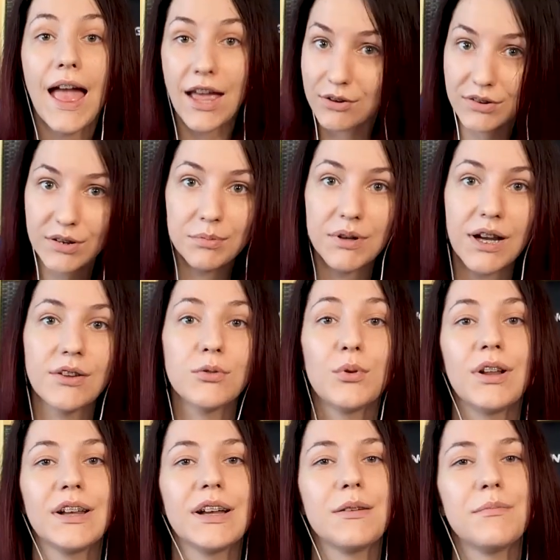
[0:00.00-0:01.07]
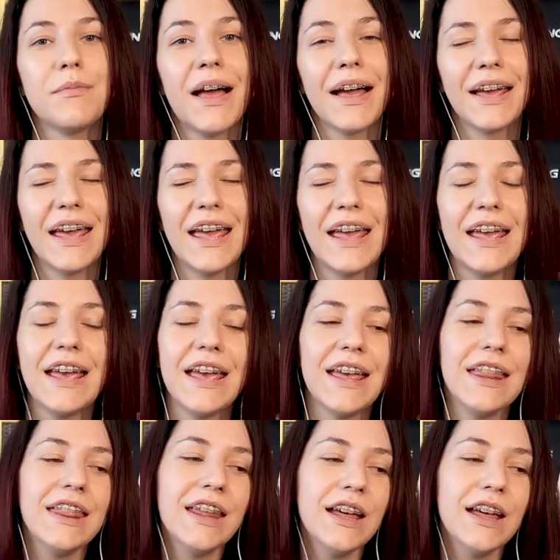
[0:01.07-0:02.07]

Hey, what's up guys, welcome back in